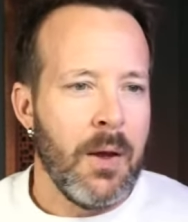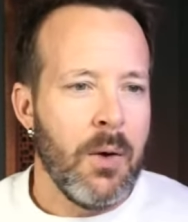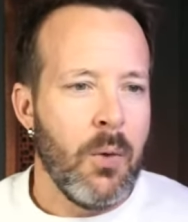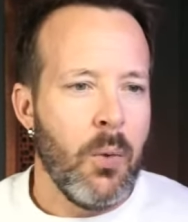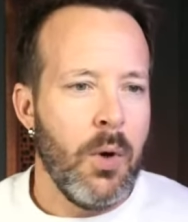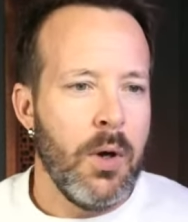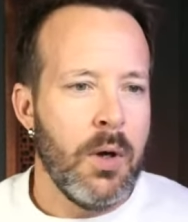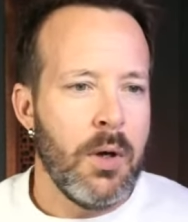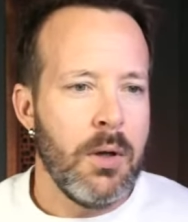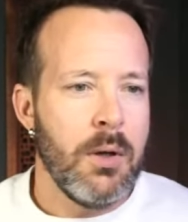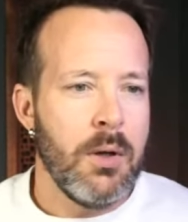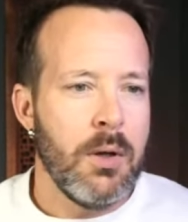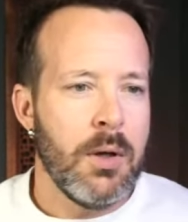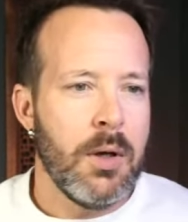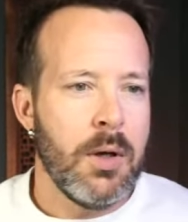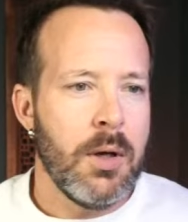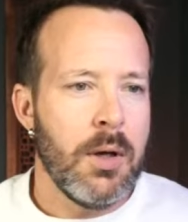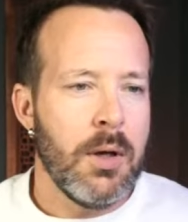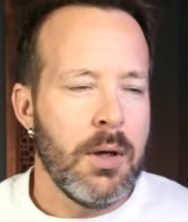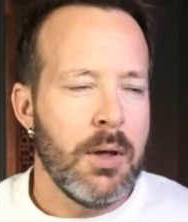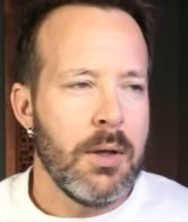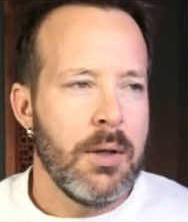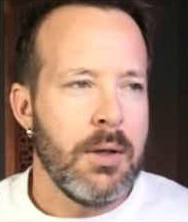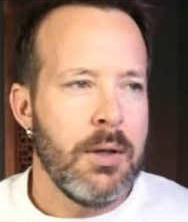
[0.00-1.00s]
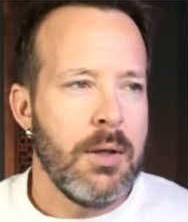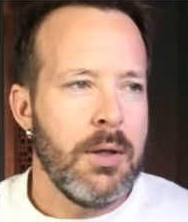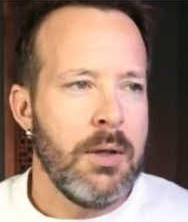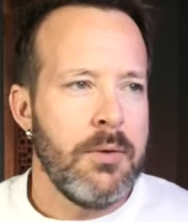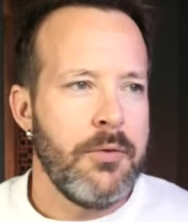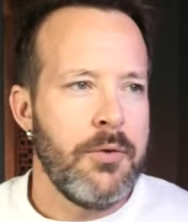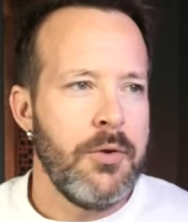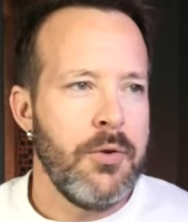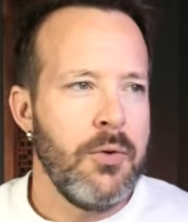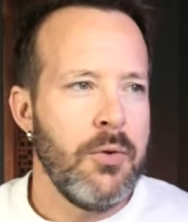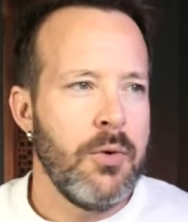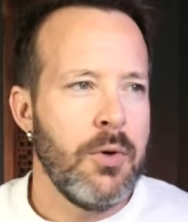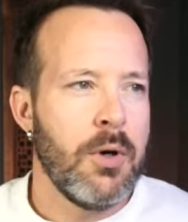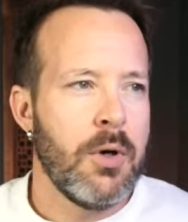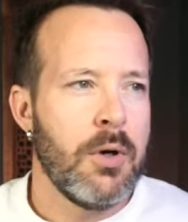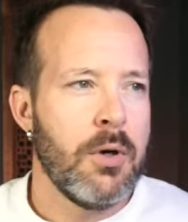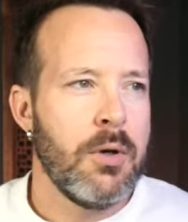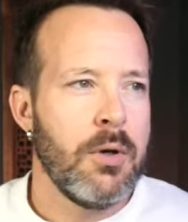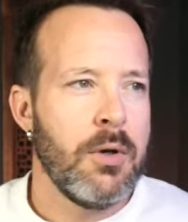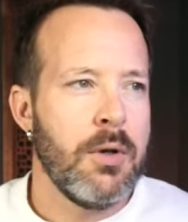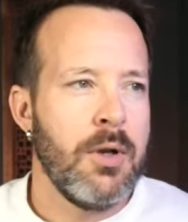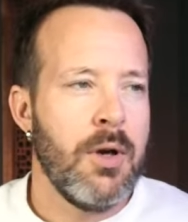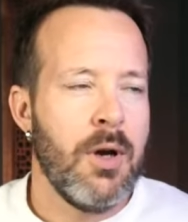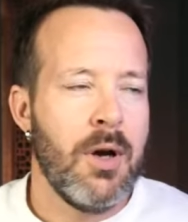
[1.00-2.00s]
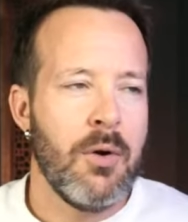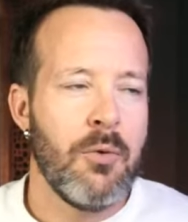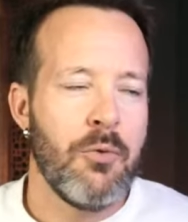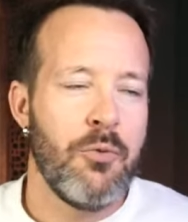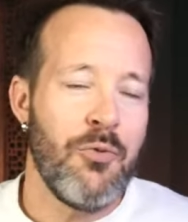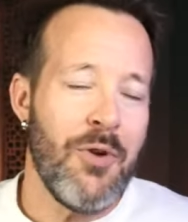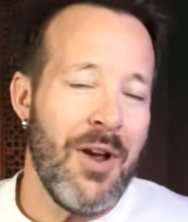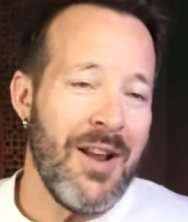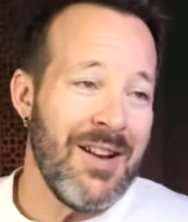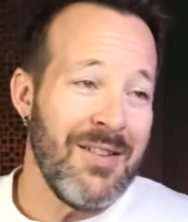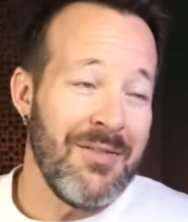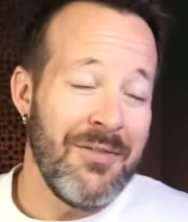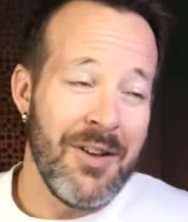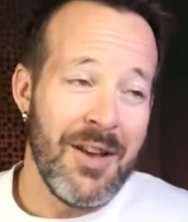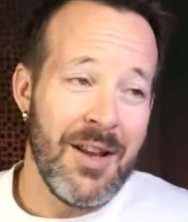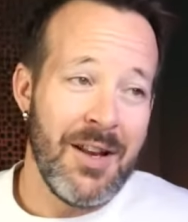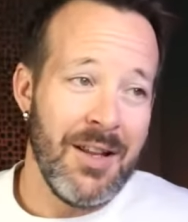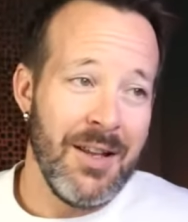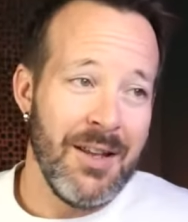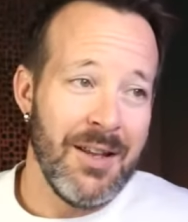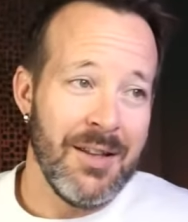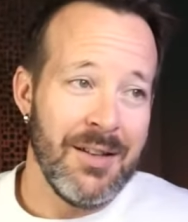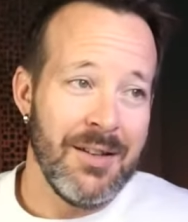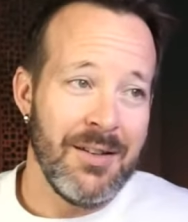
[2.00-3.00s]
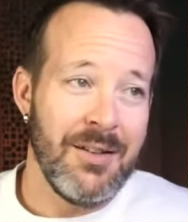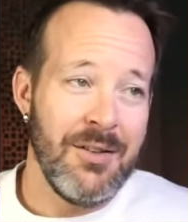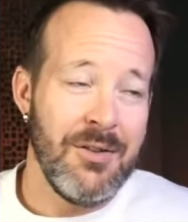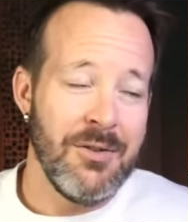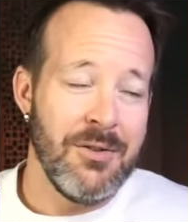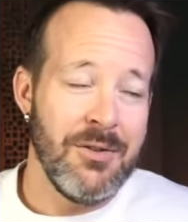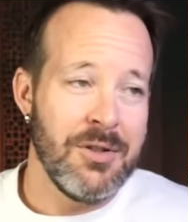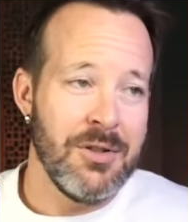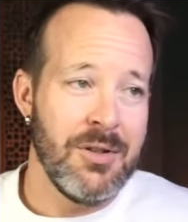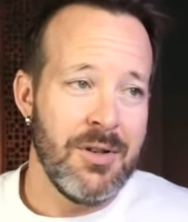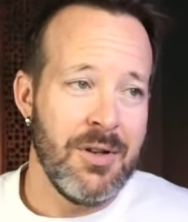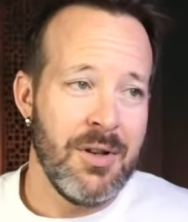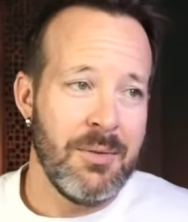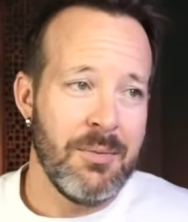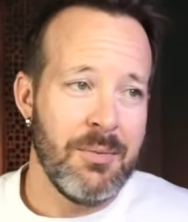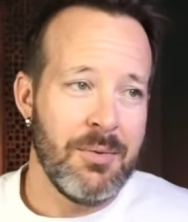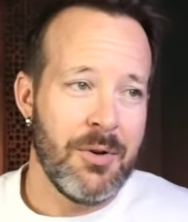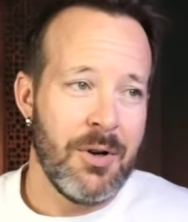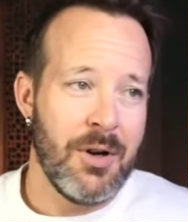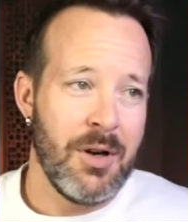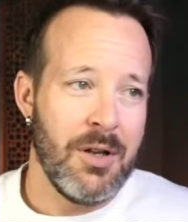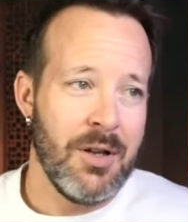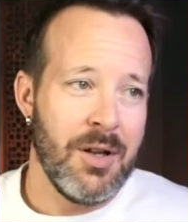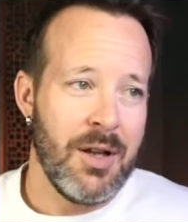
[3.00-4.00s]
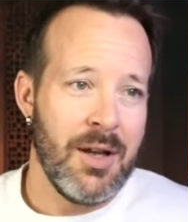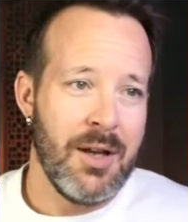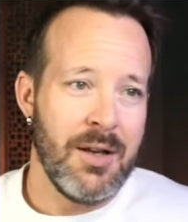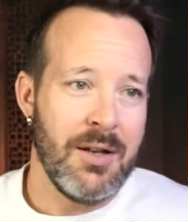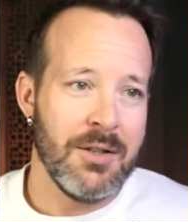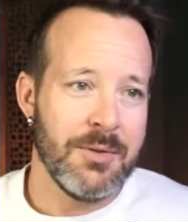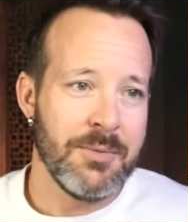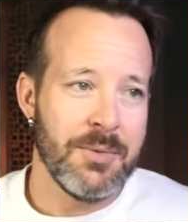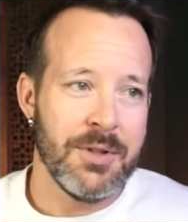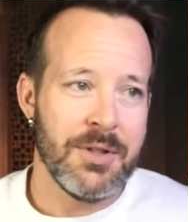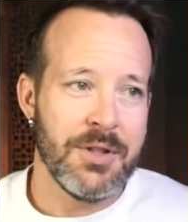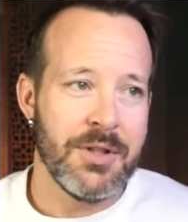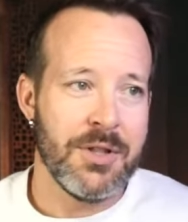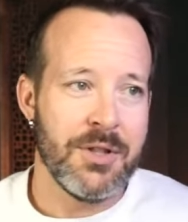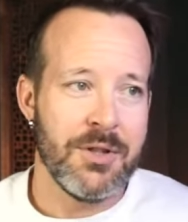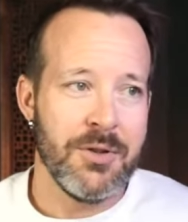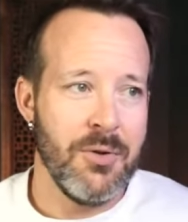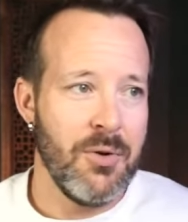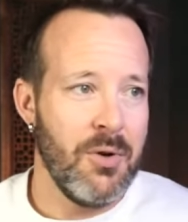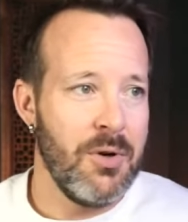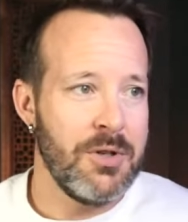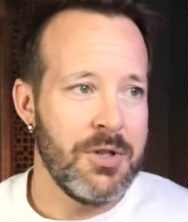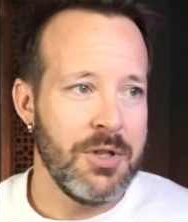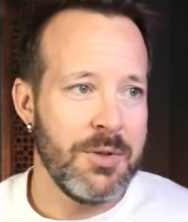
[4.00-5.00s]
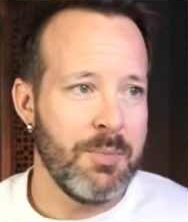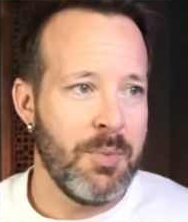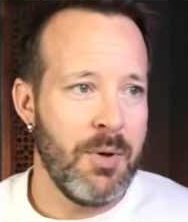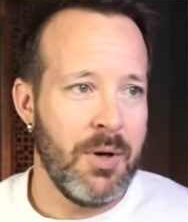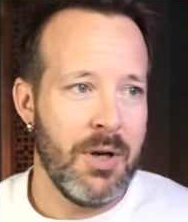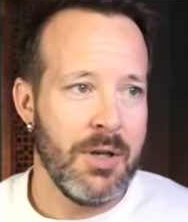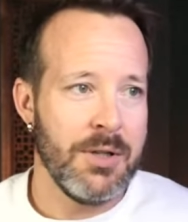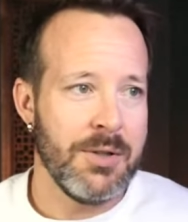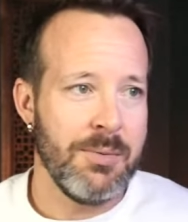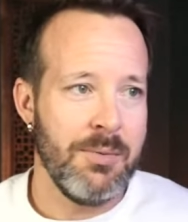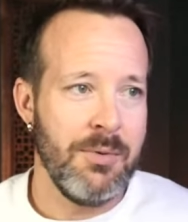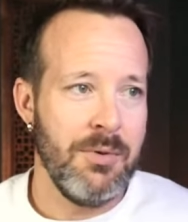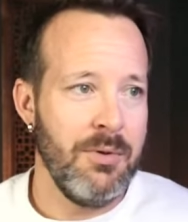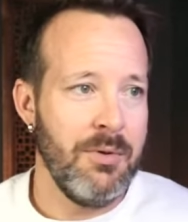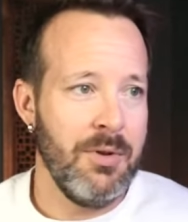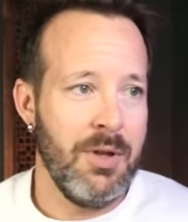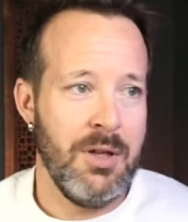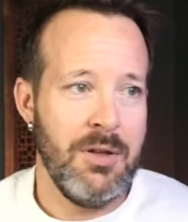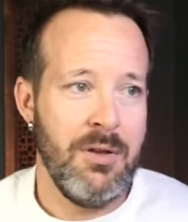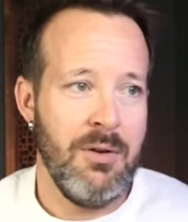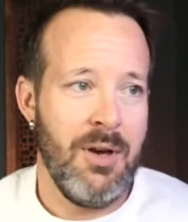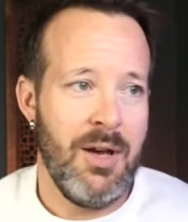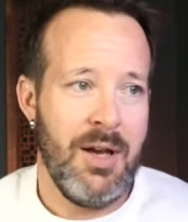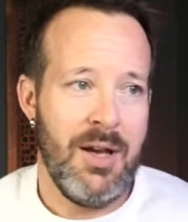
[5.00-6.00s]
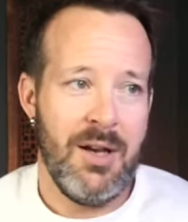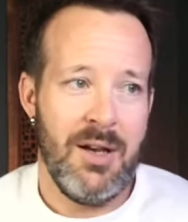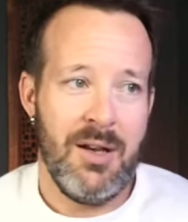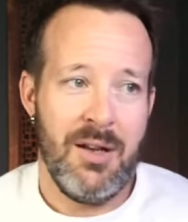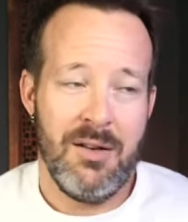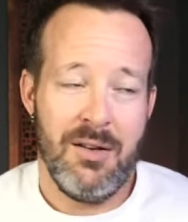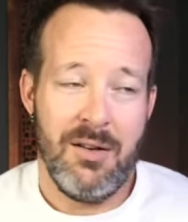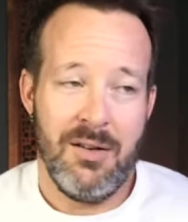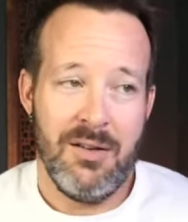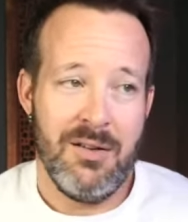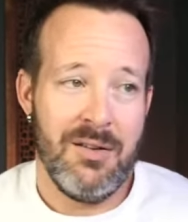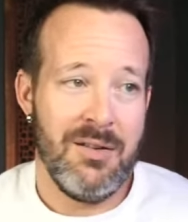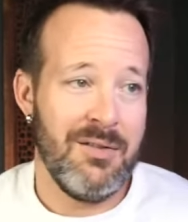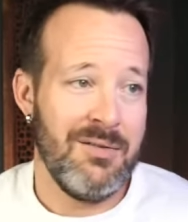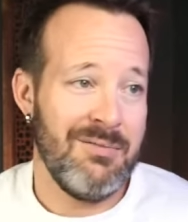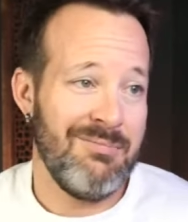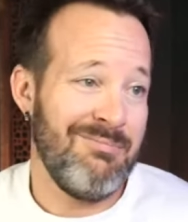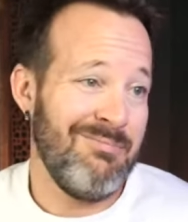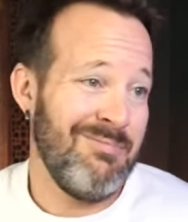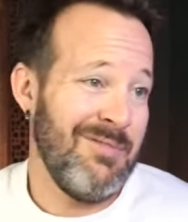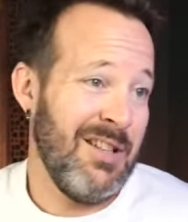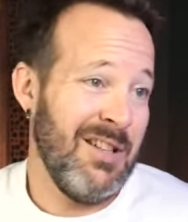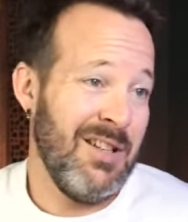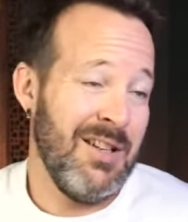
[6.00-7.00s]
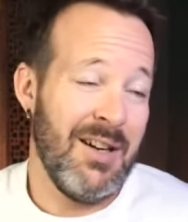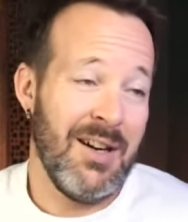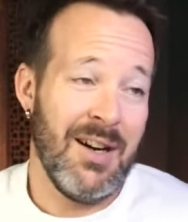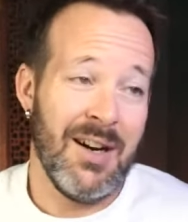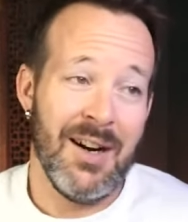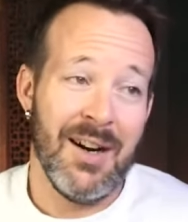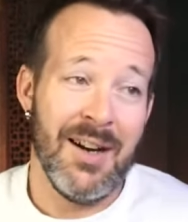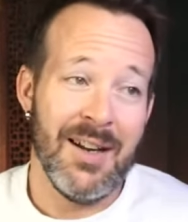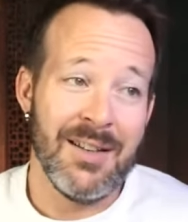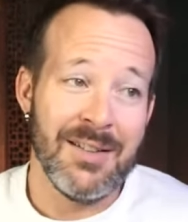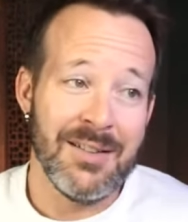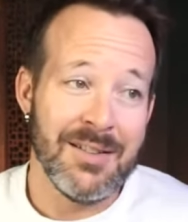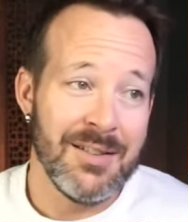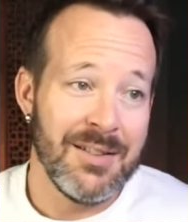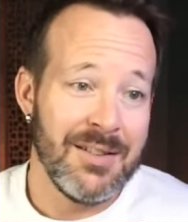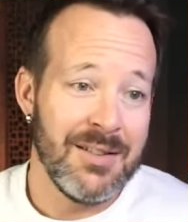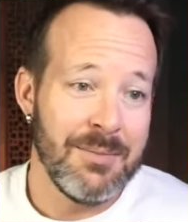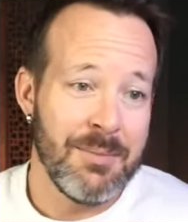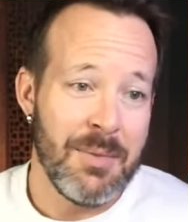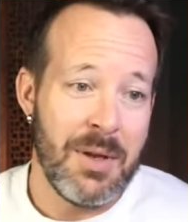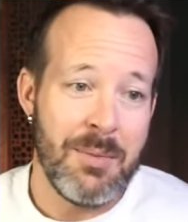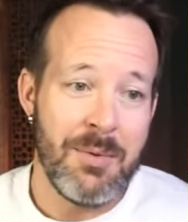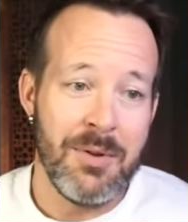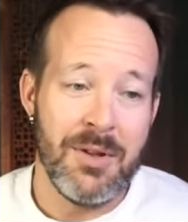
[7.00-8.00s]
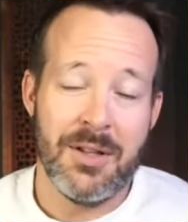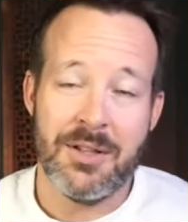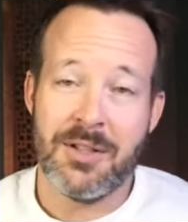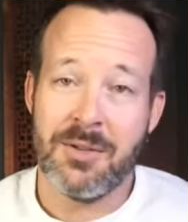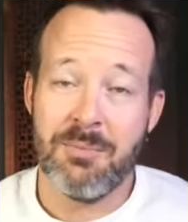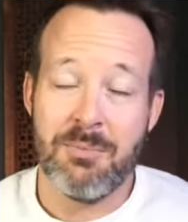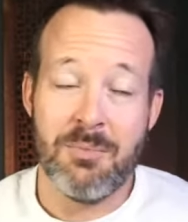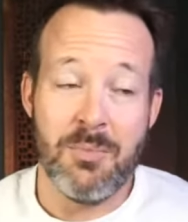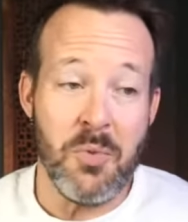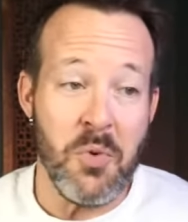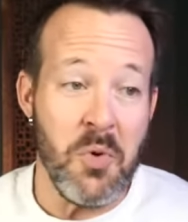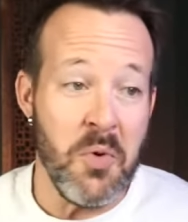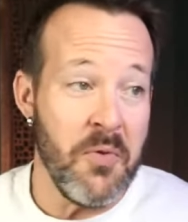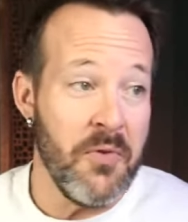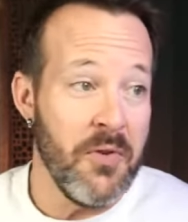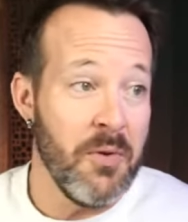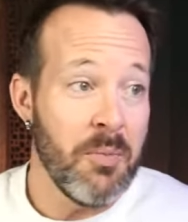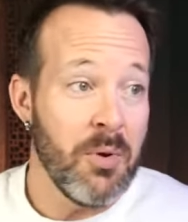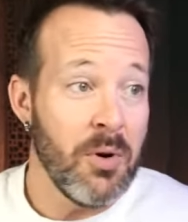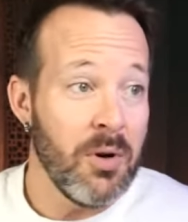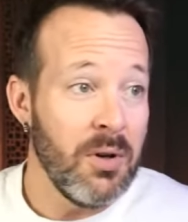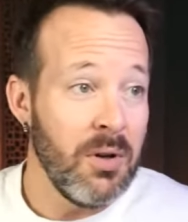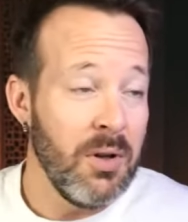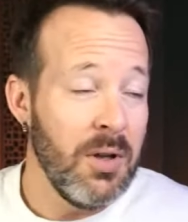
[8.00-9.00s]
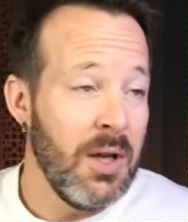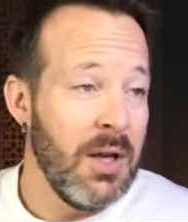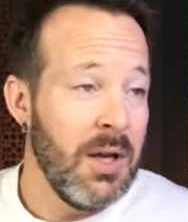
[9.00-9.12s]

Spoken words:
Well, if you are not renovating it, you should try to add as much storage as possible. Can you add an island? Maybe that's movable.